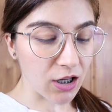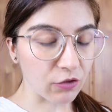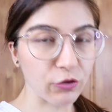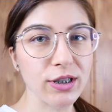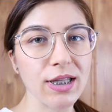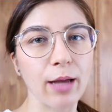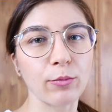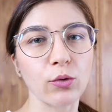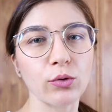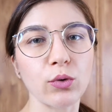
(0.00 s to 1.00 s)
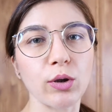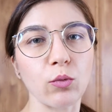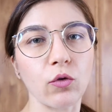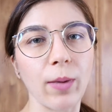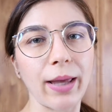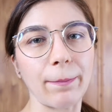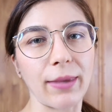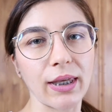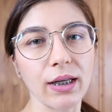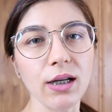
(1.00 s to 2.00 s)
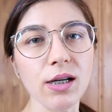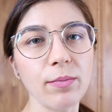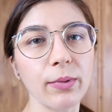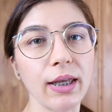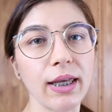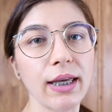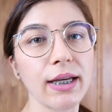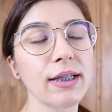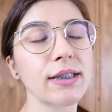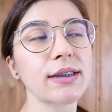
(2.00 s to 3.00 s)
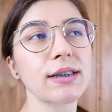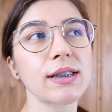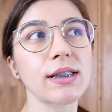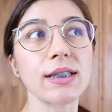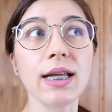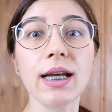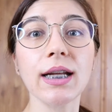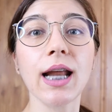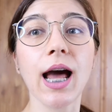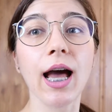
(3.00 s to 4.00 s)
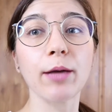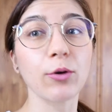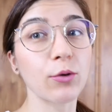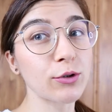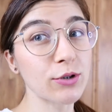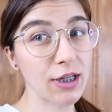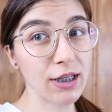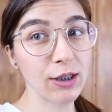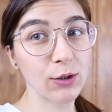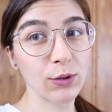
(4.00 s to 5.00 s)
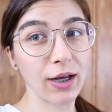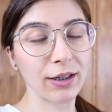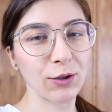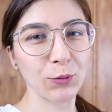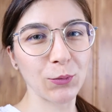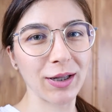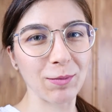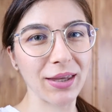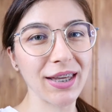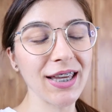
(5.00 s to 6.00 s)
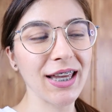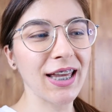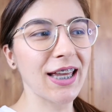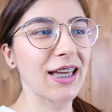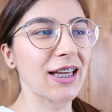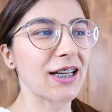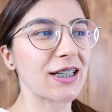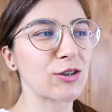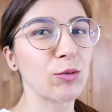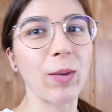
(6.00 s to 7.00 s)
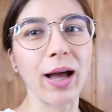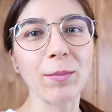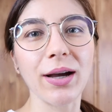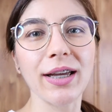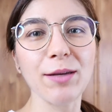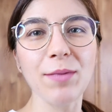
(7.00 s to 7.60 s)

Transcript: First, I'm going to remove my makeup, and then I'm going to take you along with me to pack my